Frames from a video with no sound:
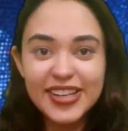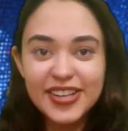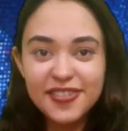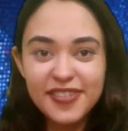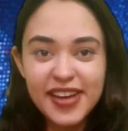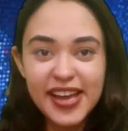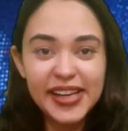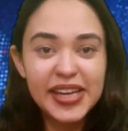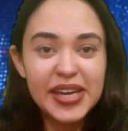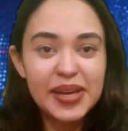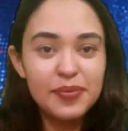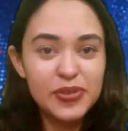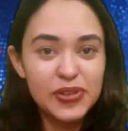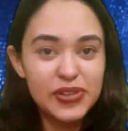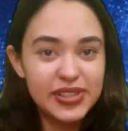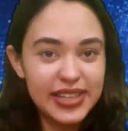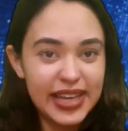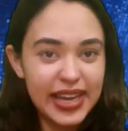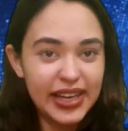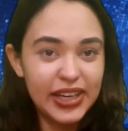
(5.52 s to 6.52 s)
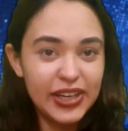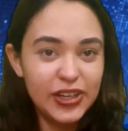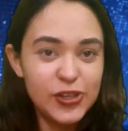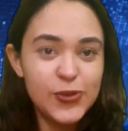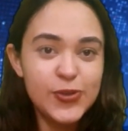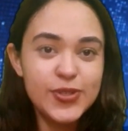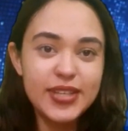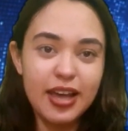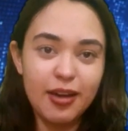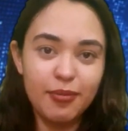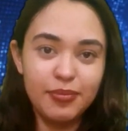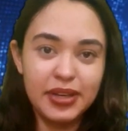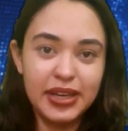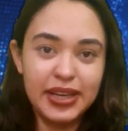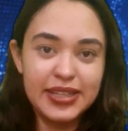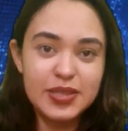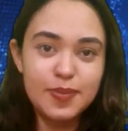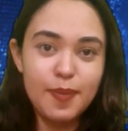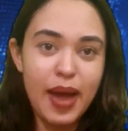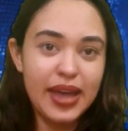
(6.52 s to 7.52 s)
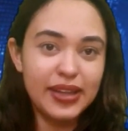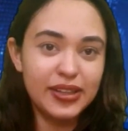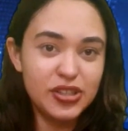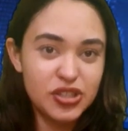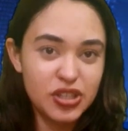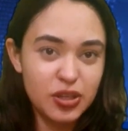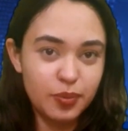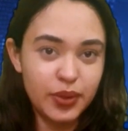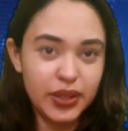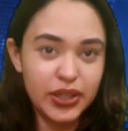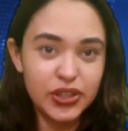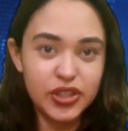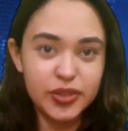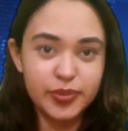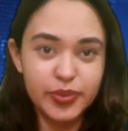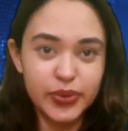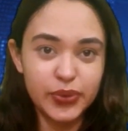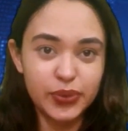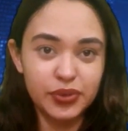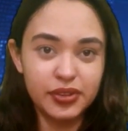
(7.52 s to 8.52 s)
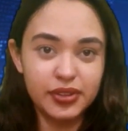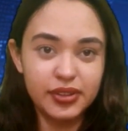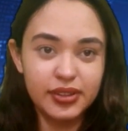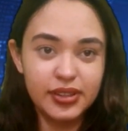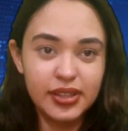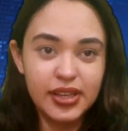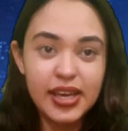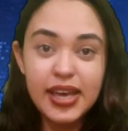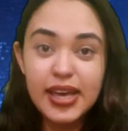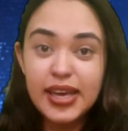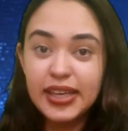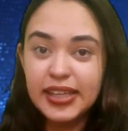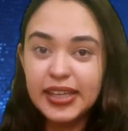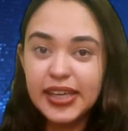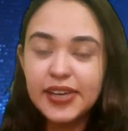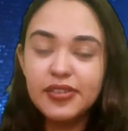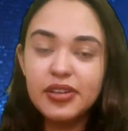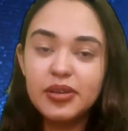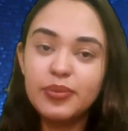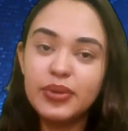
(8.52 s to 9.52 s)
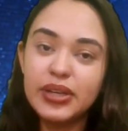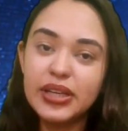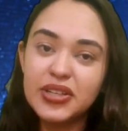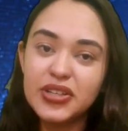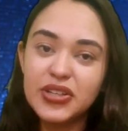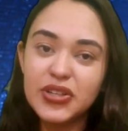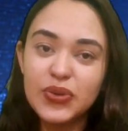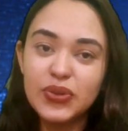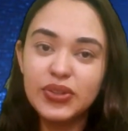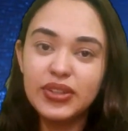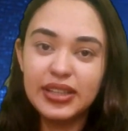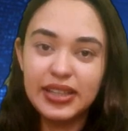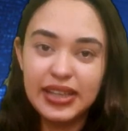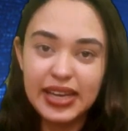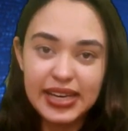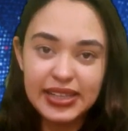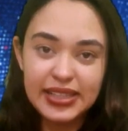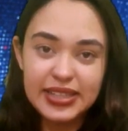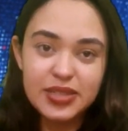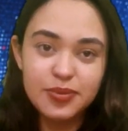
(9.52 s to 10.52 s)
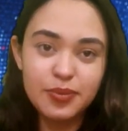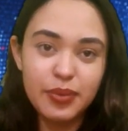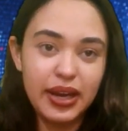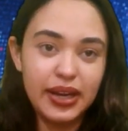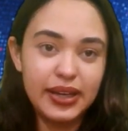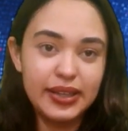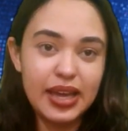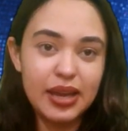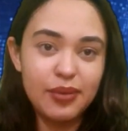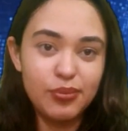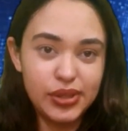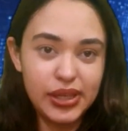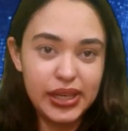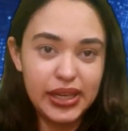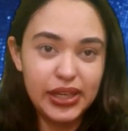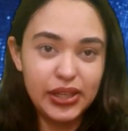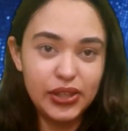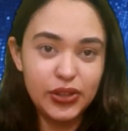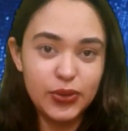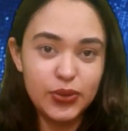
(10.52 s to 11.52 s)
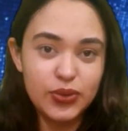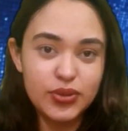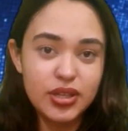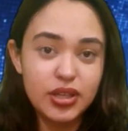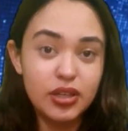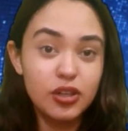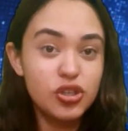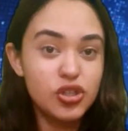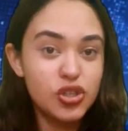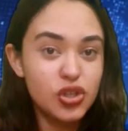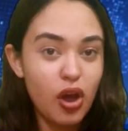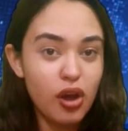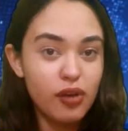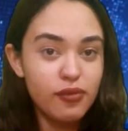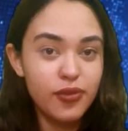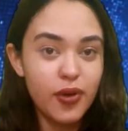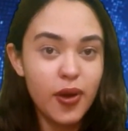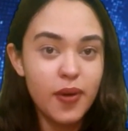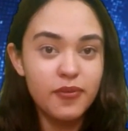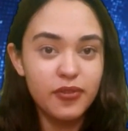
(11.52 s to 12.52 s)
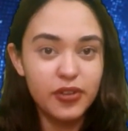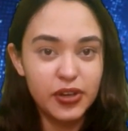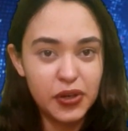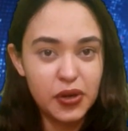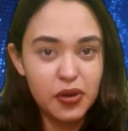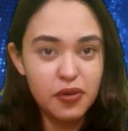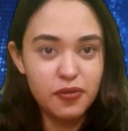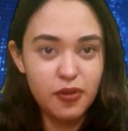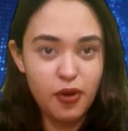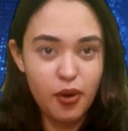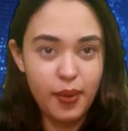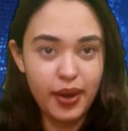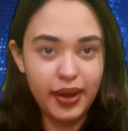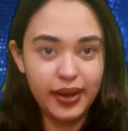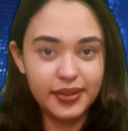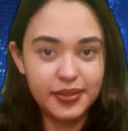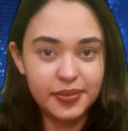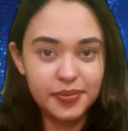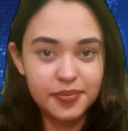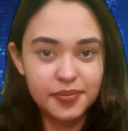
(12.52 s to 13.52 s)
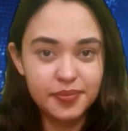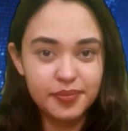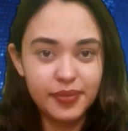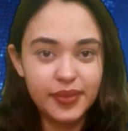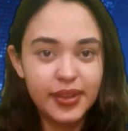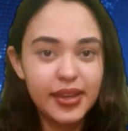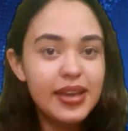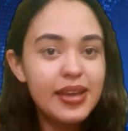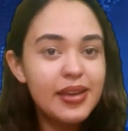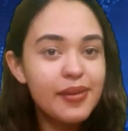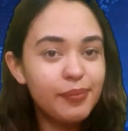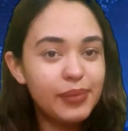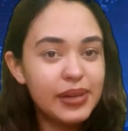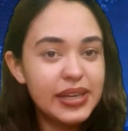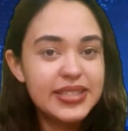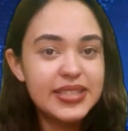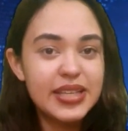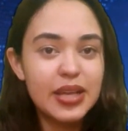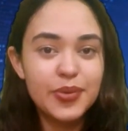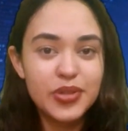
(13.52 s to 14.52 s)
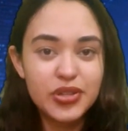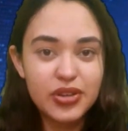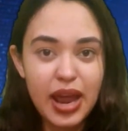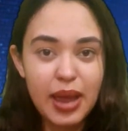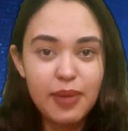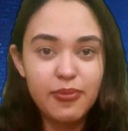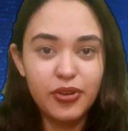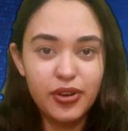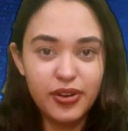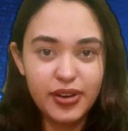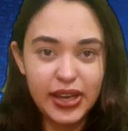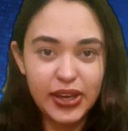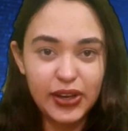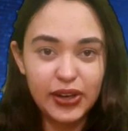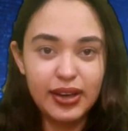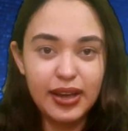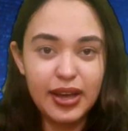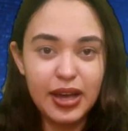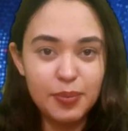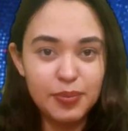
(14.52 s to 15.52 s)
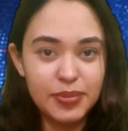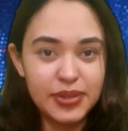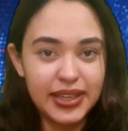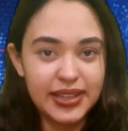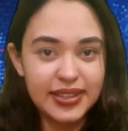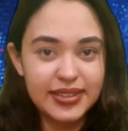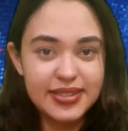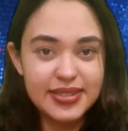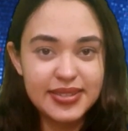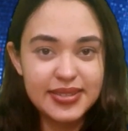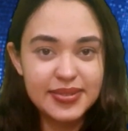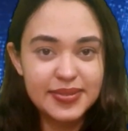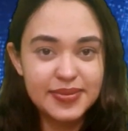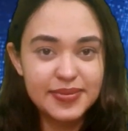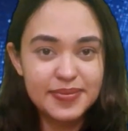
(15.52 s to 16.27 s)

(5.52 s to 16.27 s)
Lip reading: Welcome to Daily News Updates by the Shipping Tribune. Here we bring to you the latest maritime daily news in a short form video format. Please subscribe for regular updates.